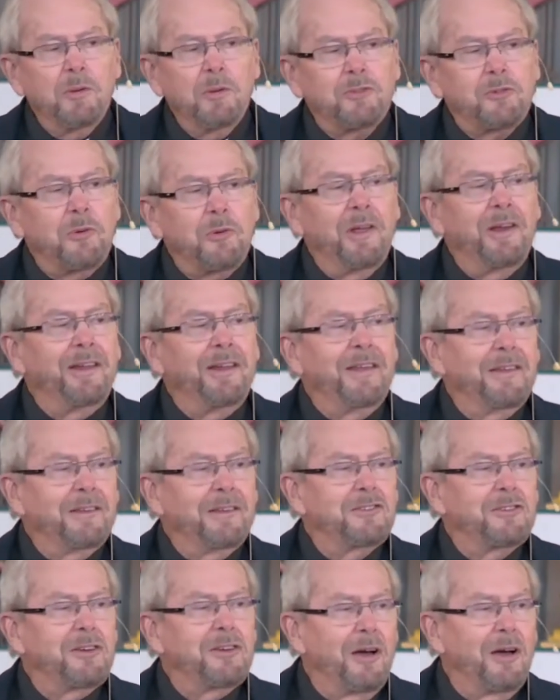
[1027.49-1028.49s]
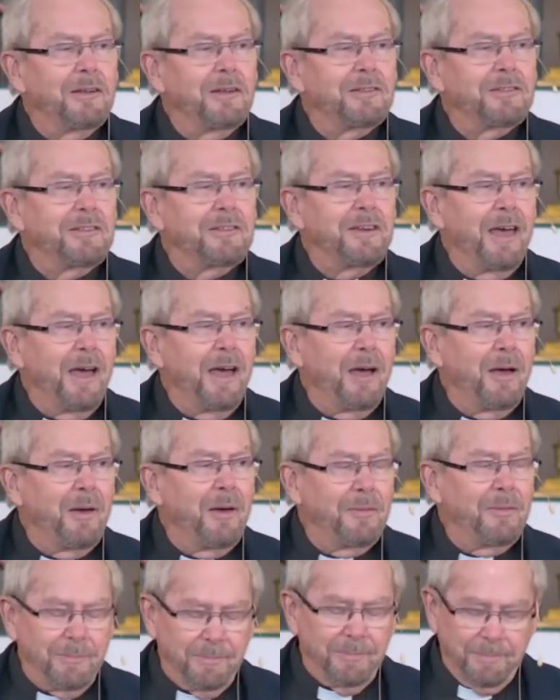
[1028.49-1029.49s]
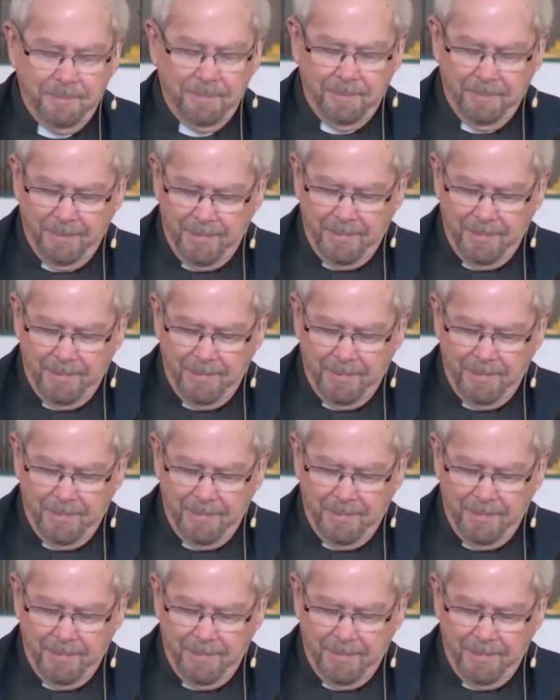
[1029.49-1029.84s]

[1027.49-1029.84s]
Who was really in charge now?